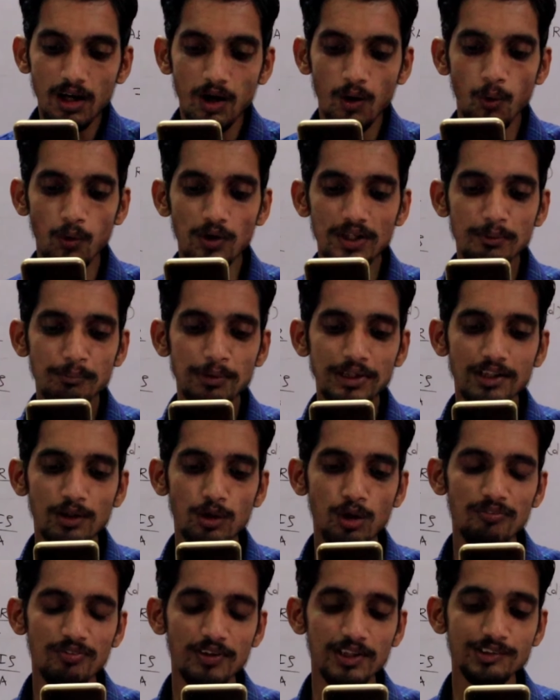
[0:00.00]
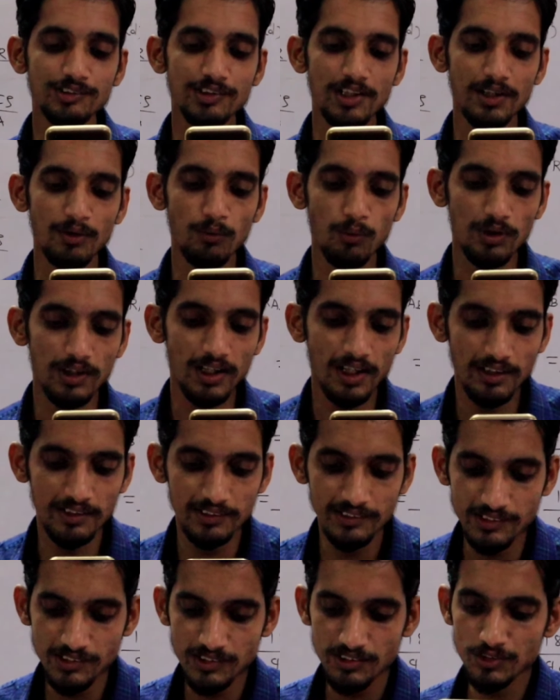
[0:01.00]
Voltmeter of range 3 volt and
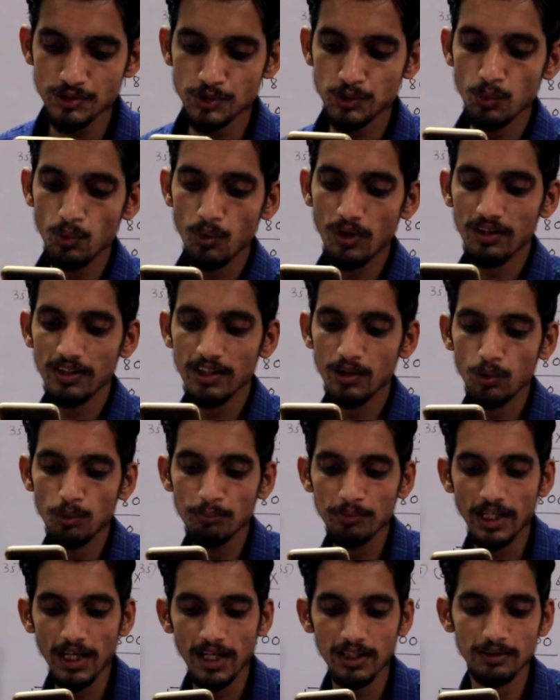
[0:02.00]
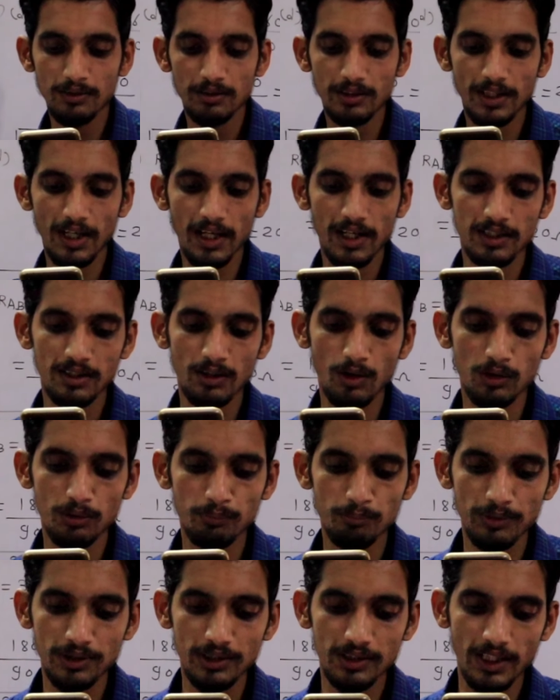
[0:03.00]
resistance 200 ohm
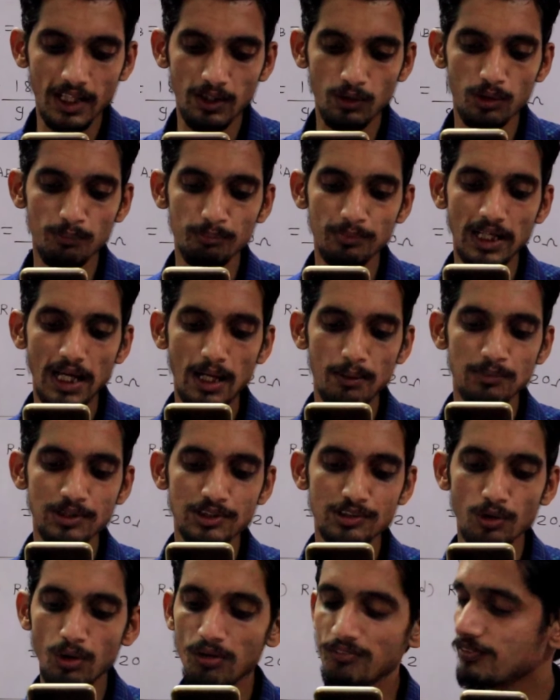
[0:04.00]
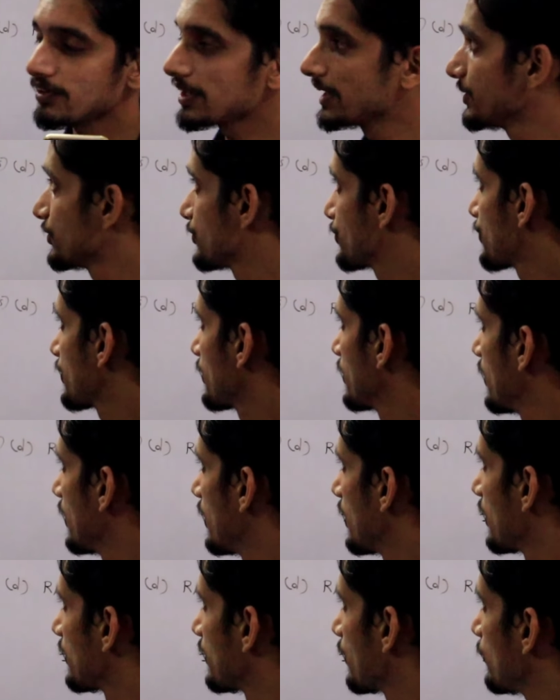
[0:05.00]
cannot be ammeter of range.
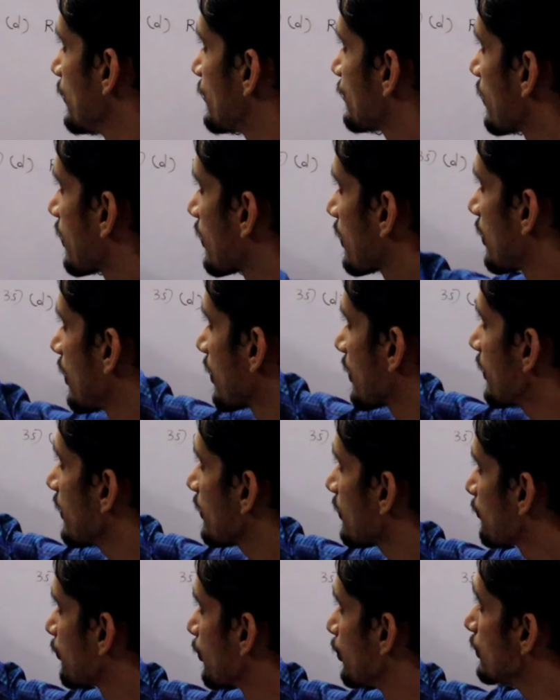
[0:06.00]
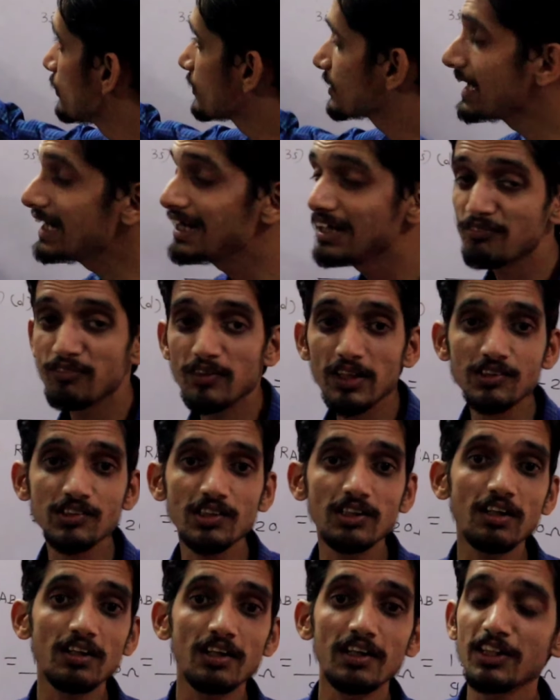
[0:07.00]
Now listen, current full scale
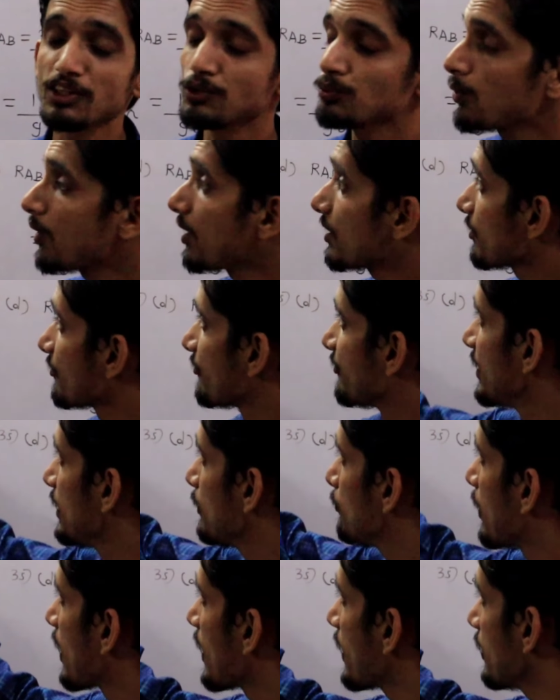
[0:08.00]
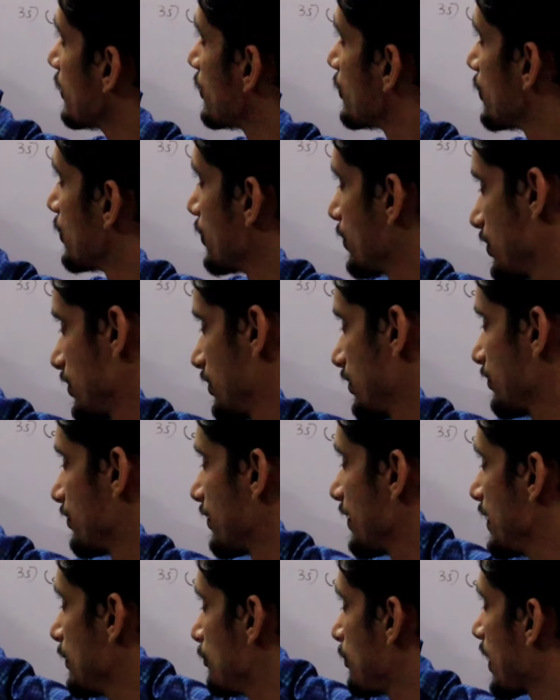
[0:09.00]
deflection current is what? V by
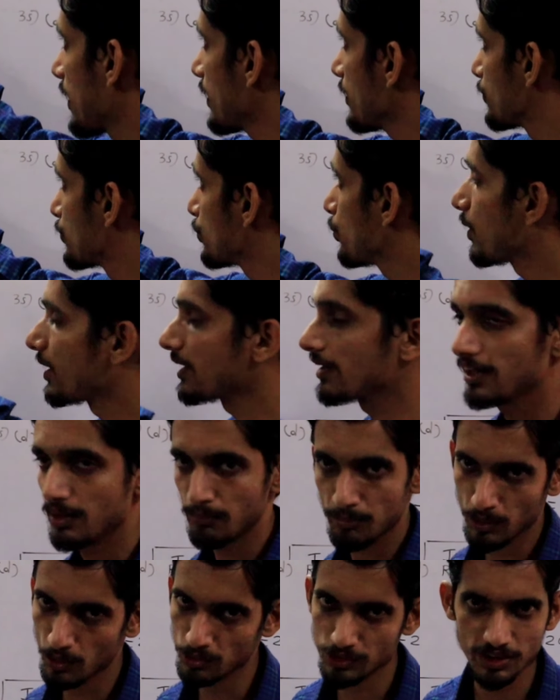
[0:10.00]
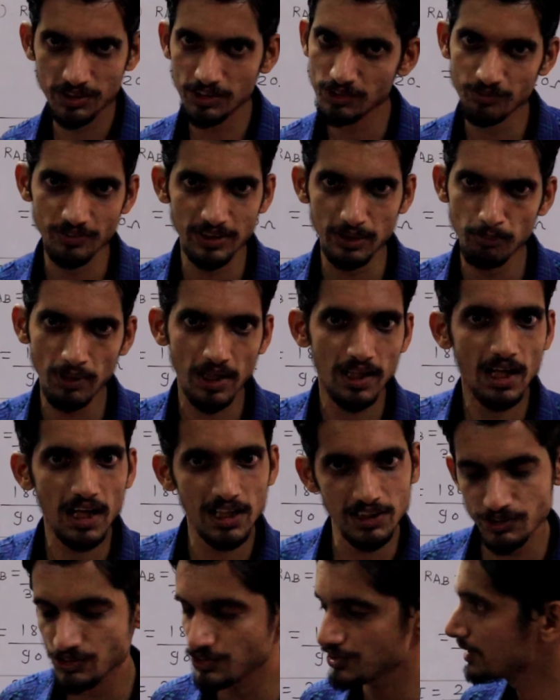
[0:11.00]
3 by 200, because it is V by
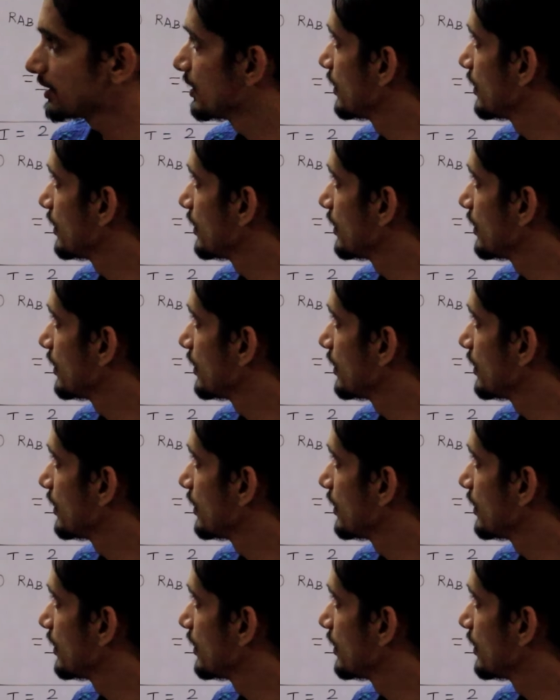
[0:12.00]
Ig.